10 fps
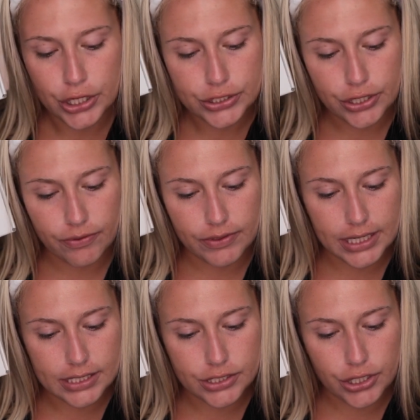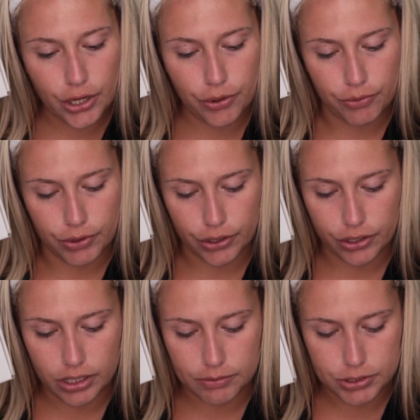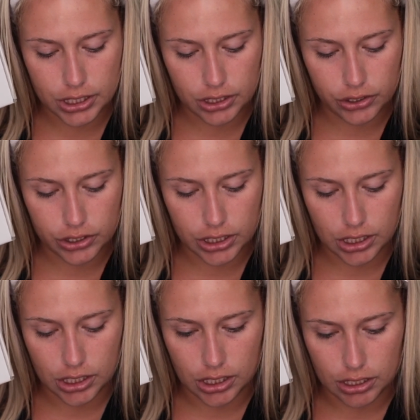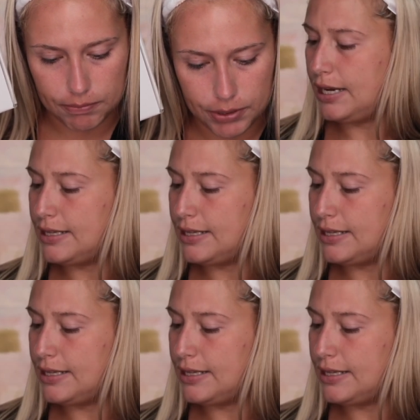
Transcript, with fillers: So this toner, I'm trying to look it up,